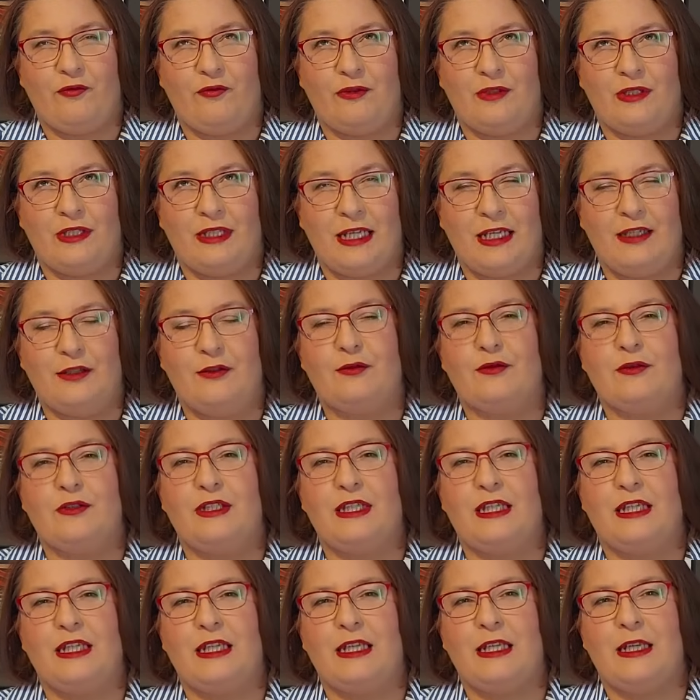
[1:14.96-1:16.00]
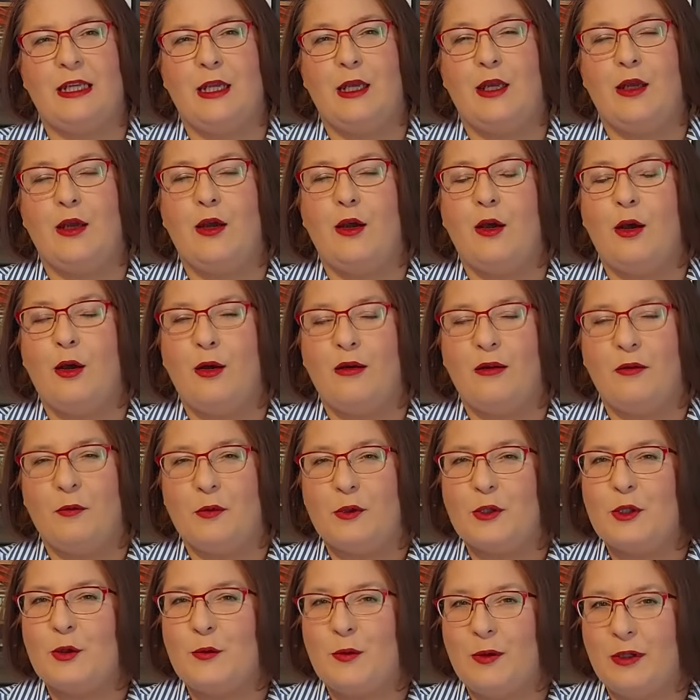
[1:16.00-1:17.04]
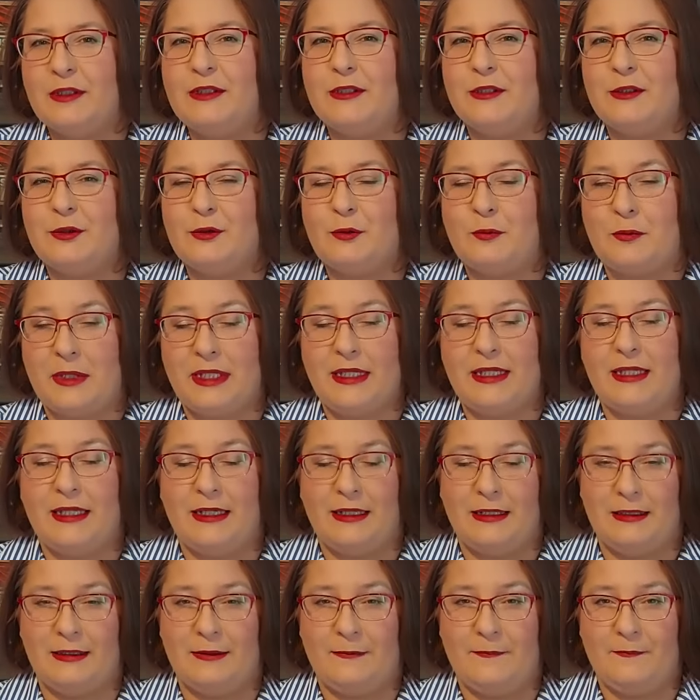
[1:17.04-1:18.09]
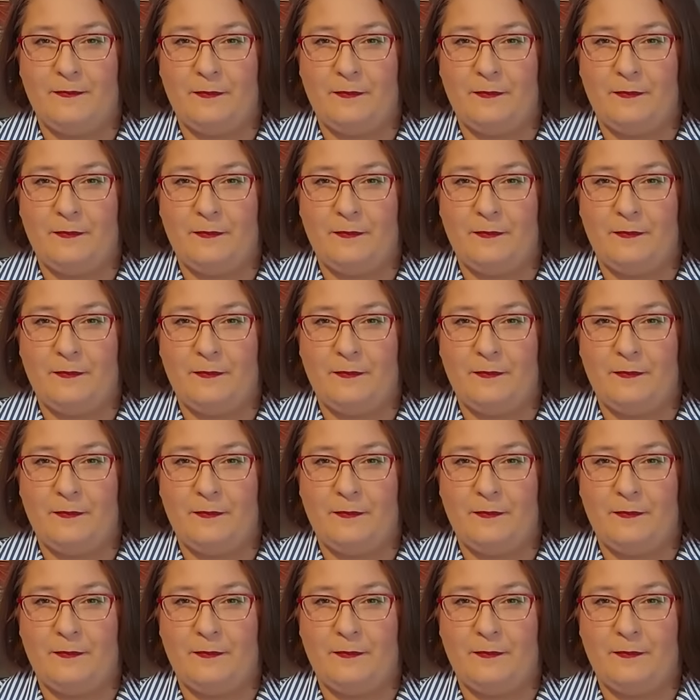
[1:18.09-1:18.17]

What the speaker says: Saturday. It was 1:45.